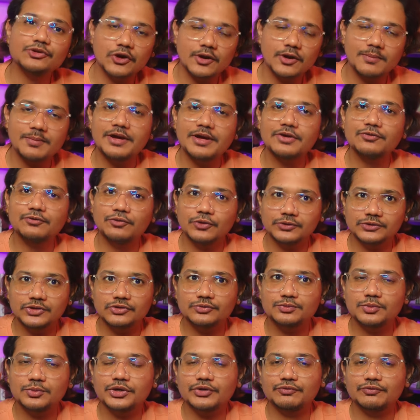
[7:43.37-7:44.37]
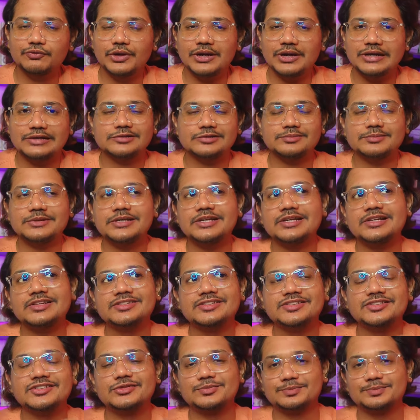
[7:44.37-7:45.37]
drawback for this book, if you ask me,
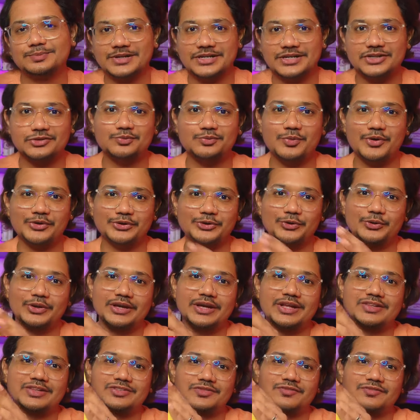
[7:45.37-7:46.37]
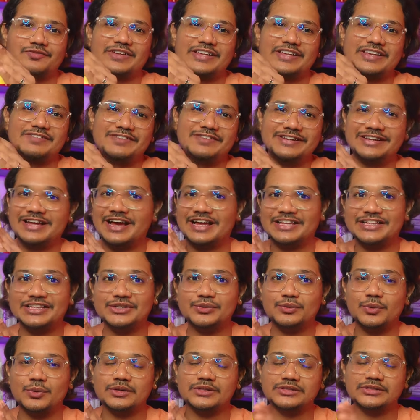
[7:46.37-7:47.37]
is its price point. Okay, it's very, very high
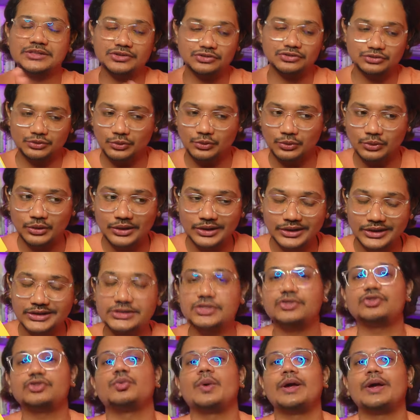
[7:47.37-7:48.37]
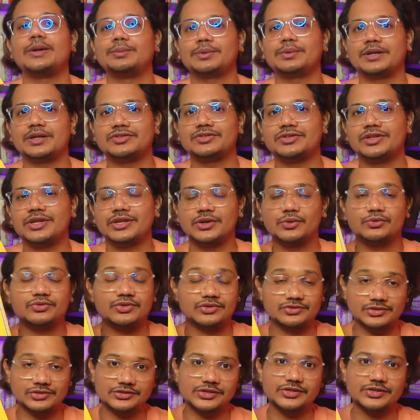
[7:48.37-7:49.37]
in quality, so it is quite pricey, around
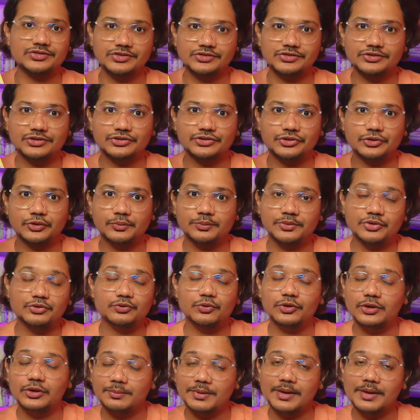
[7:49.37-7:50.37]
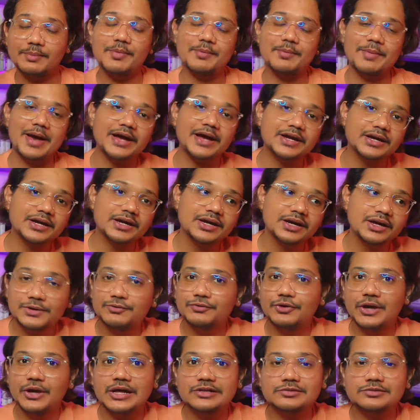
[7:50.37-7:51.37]
600, 700 rupees for a paperback. But
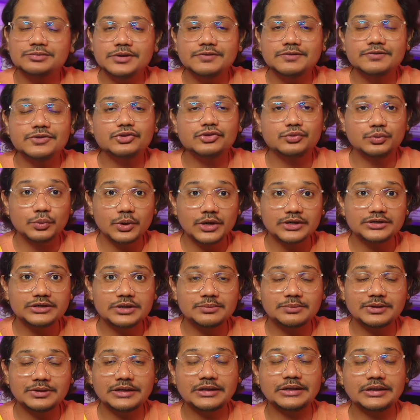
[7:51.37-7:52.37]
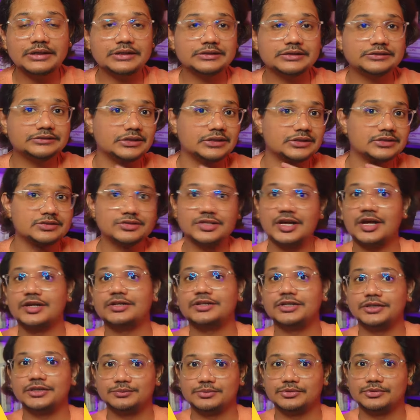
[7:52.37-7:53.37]
if you ask me if it's worth the money, it is
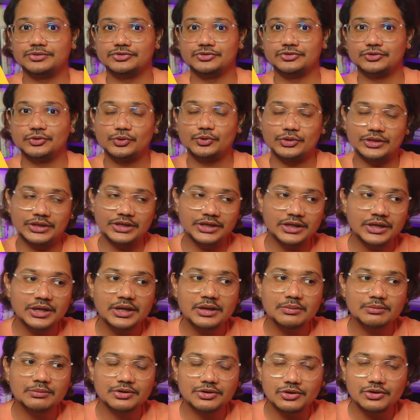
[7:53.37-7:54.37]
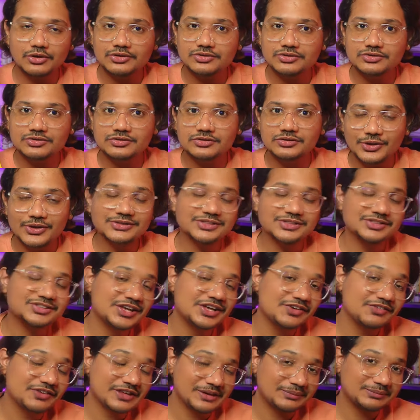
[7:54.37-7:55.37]
100%. Okay because the authors
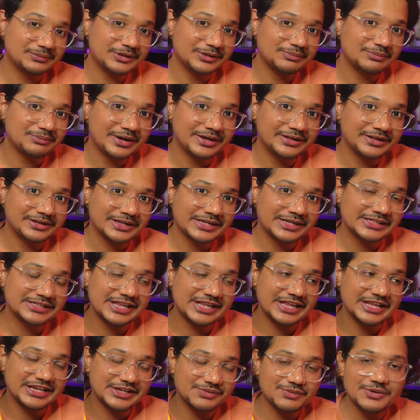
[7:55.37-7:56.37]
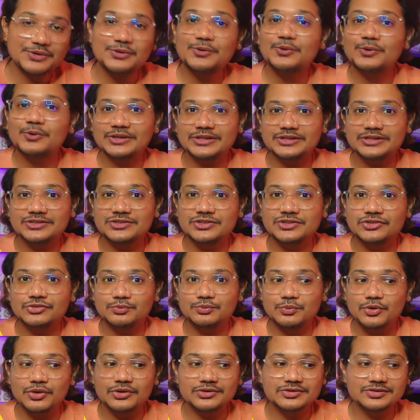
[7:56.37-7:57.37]
have kept in mind that anyone who reads this
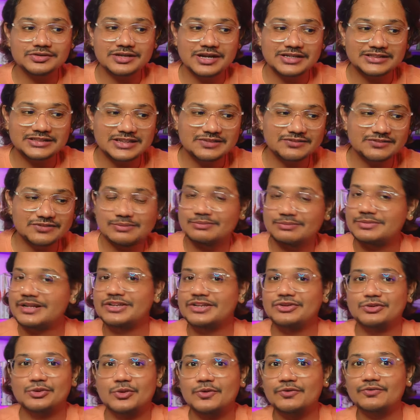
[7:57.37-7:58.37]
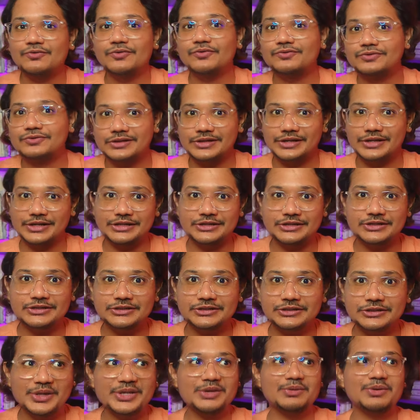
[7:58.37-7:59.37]
book starting from like you know fifth grader
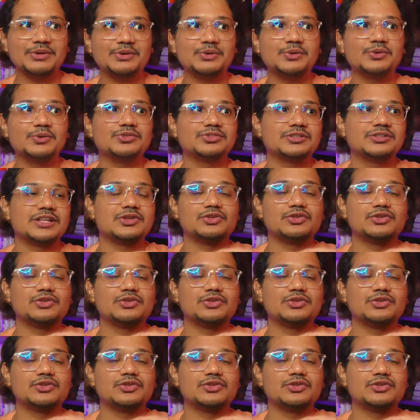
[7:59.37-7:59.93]
to anyone who's